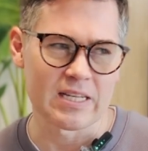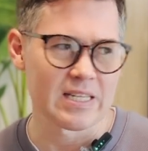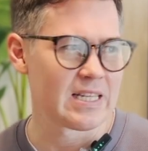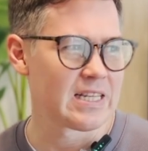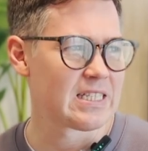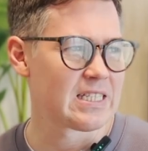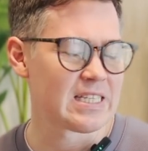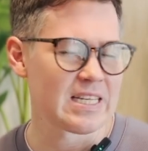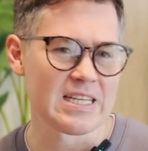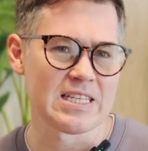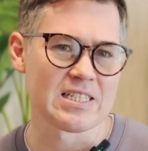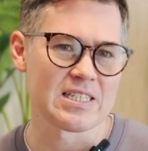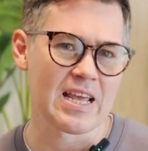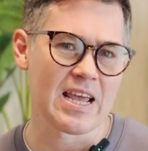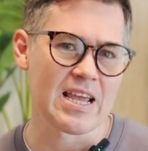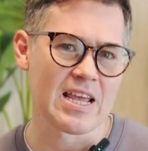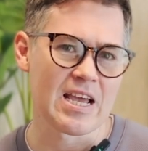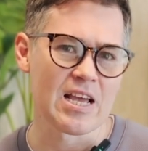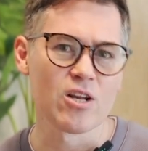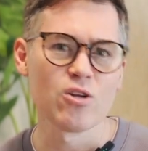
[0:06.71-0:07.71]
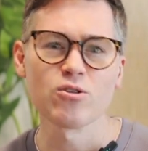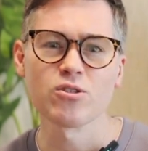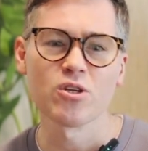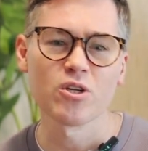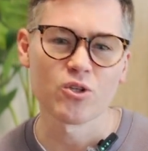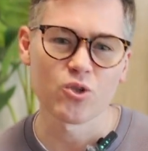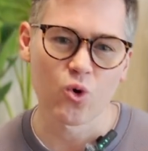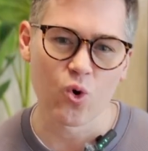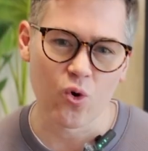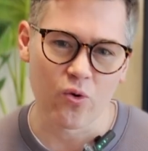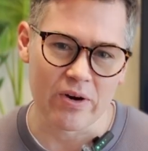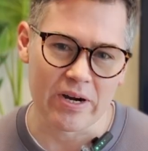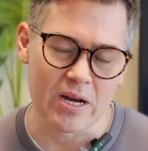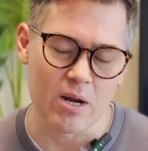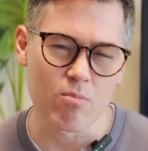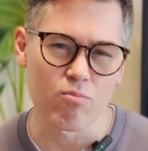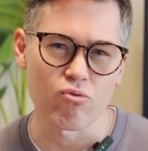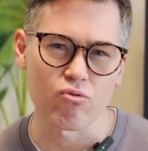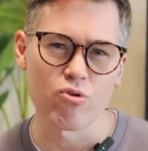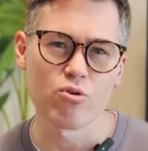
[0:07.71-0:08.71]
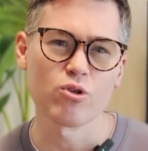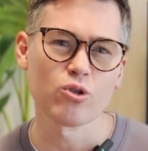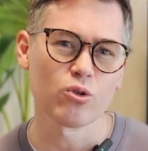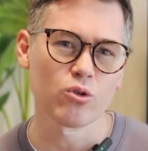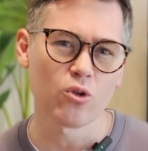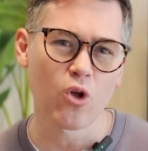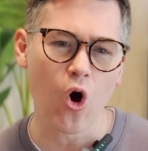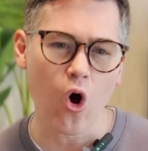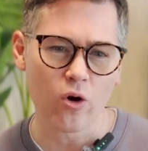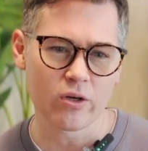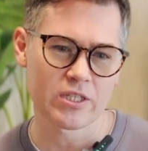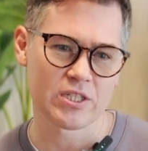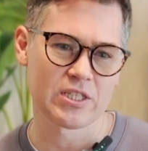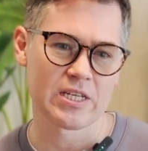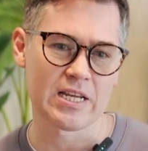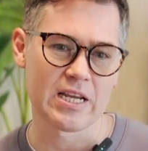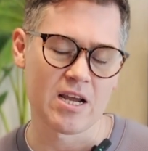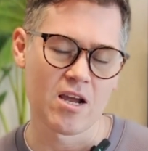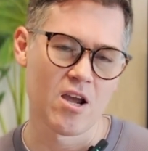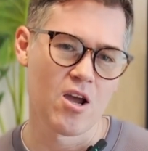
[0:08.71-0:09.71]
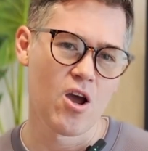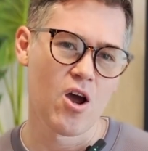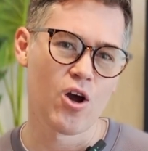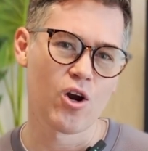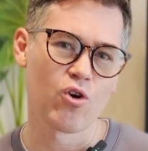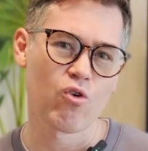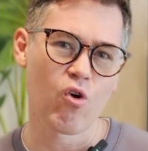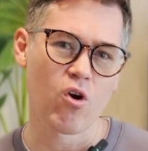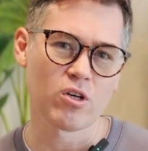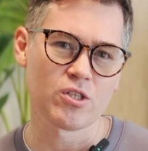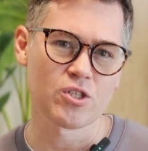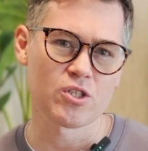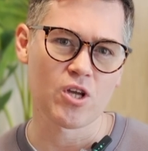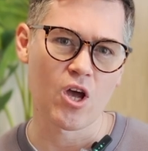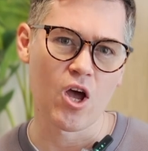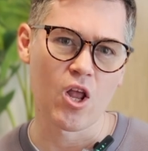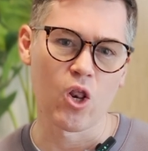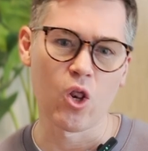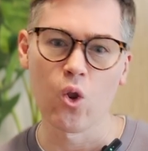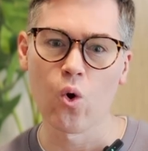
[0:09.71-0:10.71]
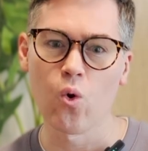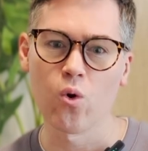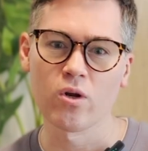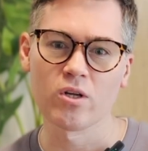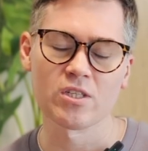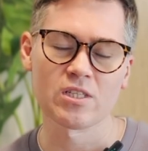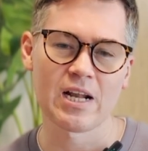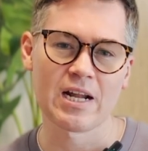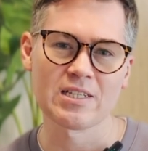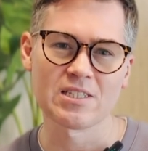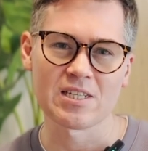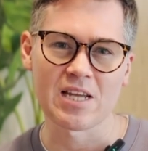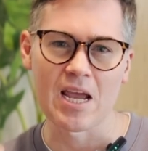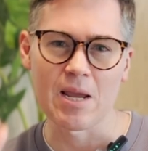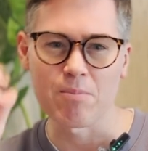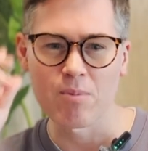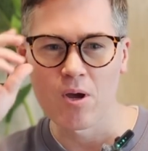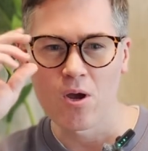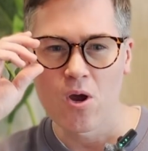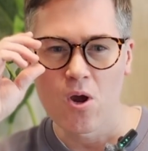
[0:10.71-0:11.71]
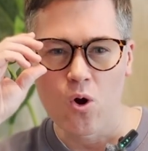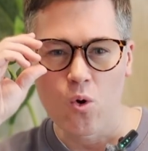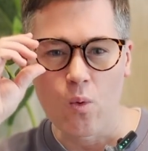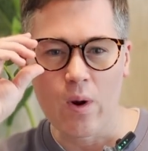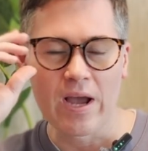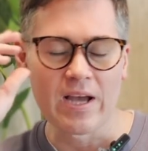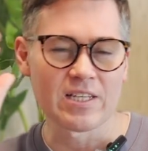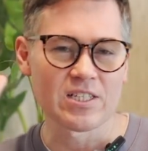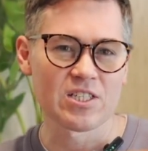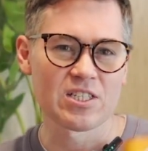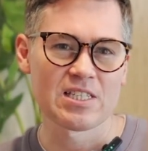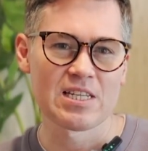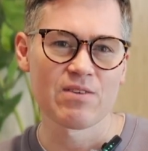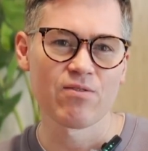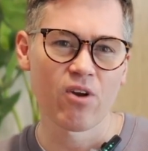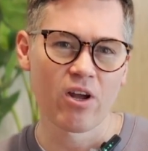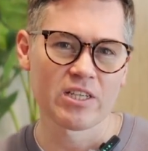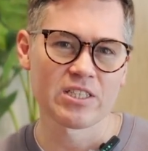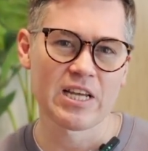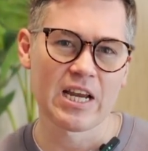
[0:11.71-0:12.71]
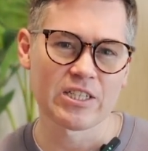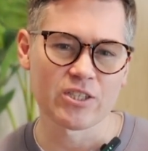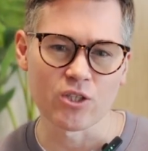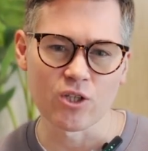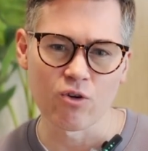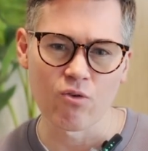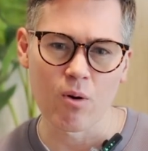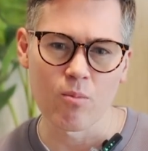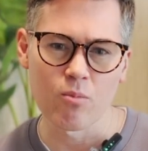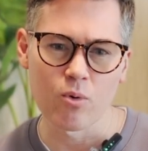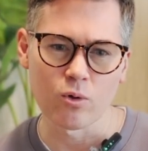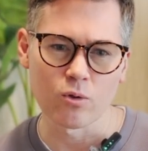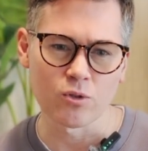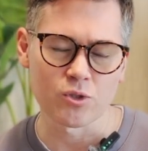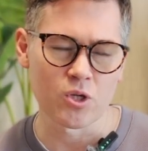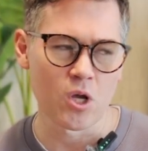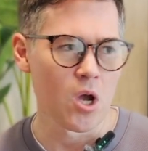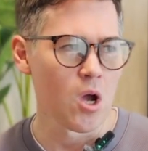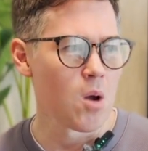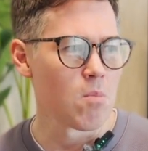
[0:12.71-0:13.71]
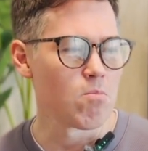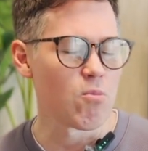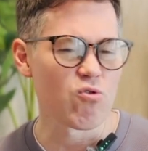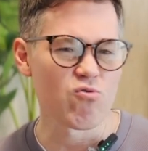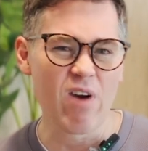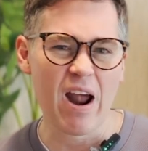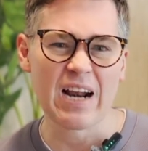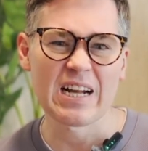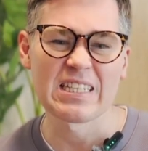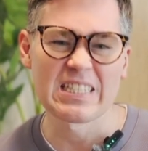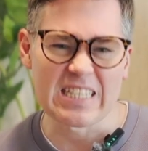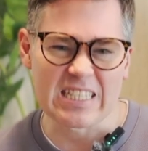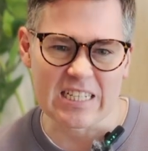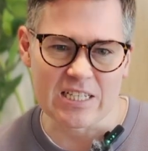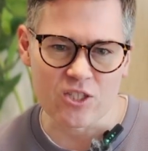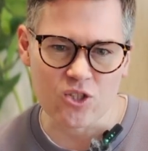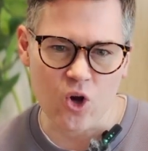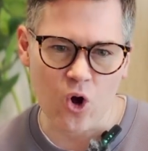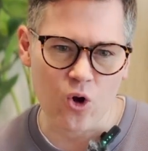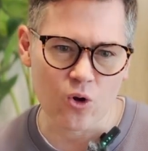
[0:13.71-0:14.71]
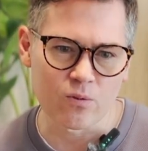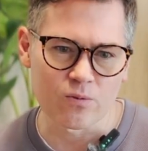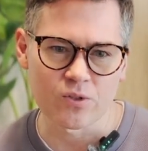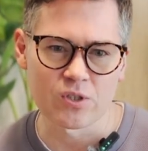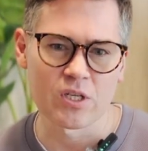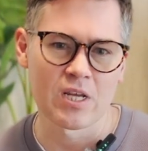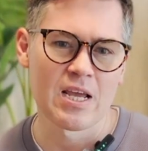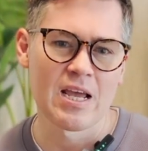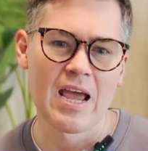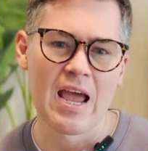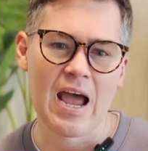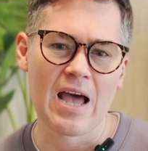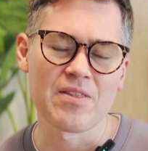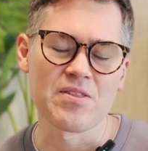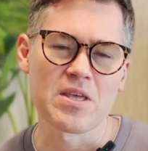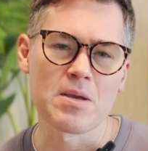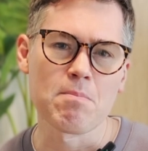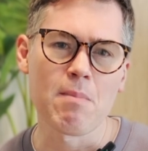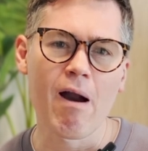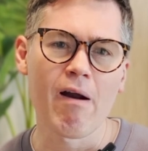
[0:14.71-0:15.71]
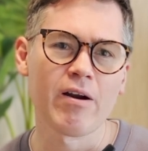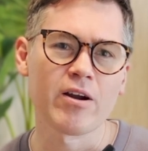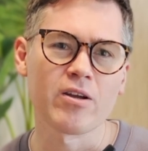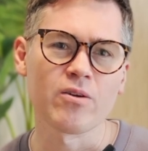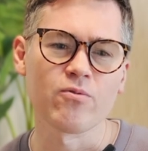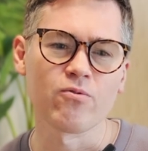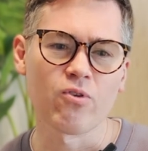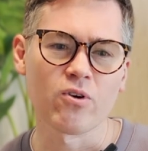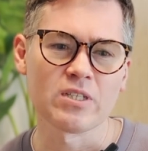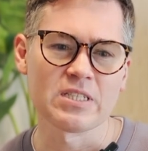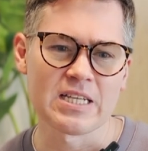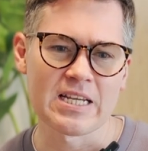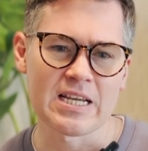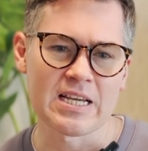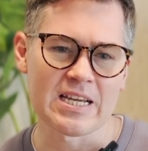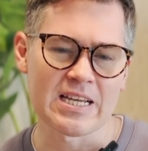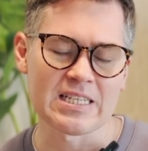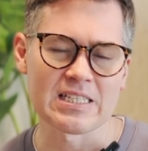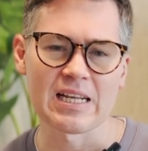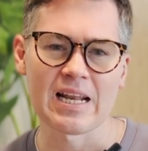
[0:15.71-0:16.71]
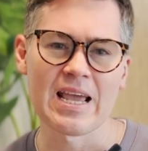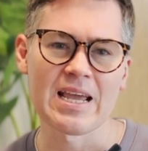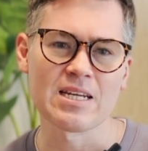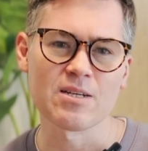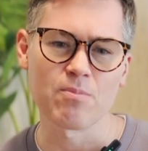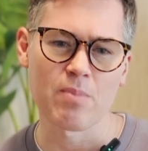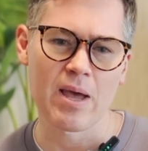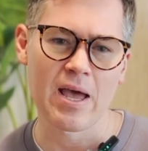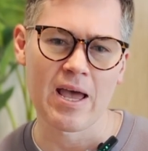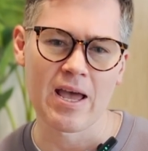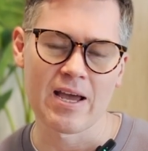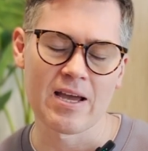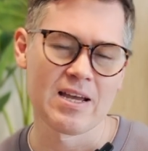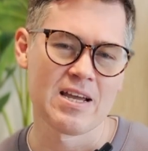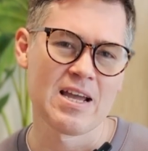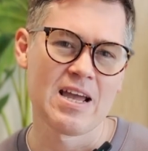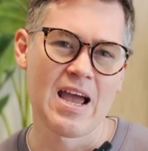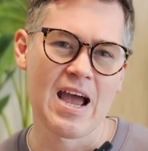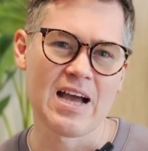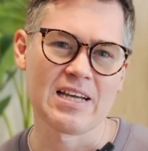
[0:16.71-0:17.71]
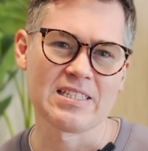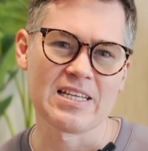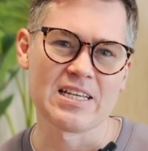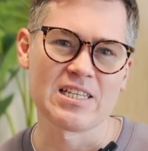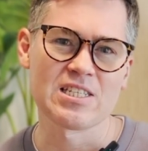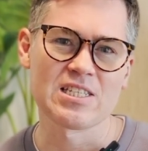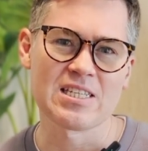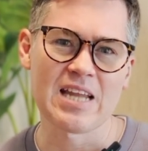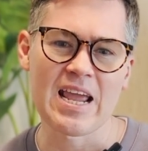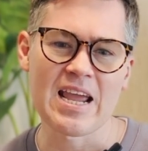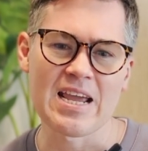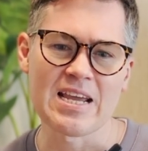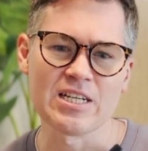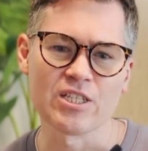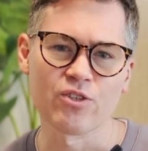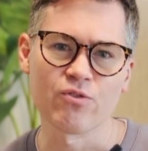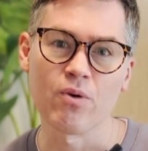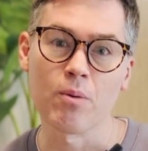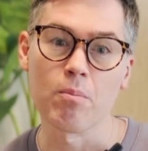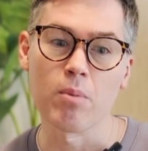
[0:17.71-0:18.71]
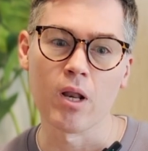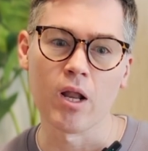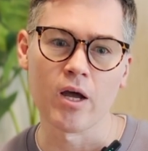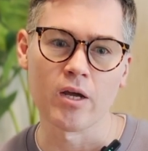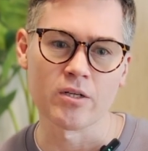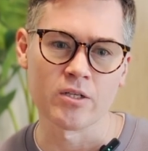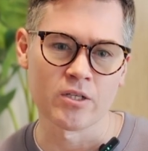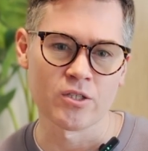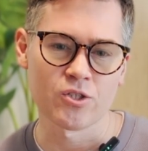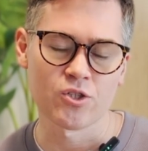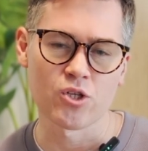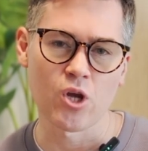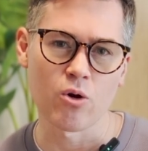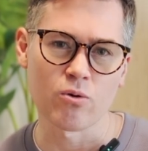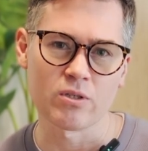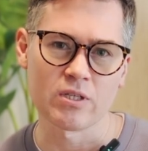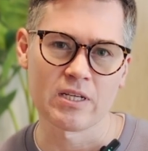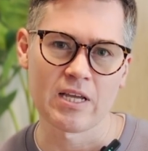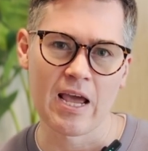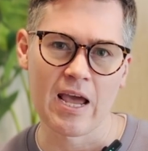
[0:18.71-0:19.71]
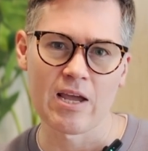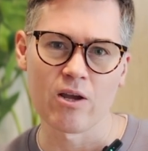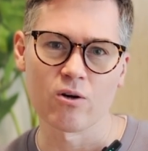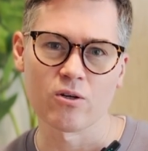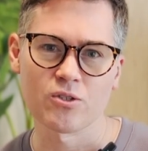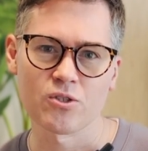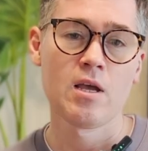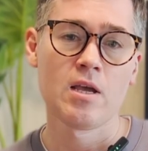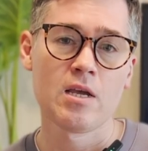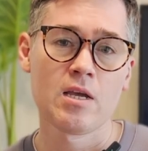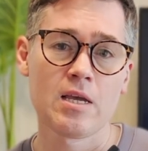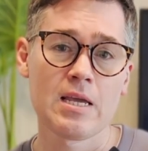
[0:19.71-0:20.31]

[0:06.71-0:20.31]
This is a hallucinatory, brutal odyssey across a lawless landscape where civilization crumbles, morality dissolves, and the American frontier is laid bare as a stage for blood-soaked chaos.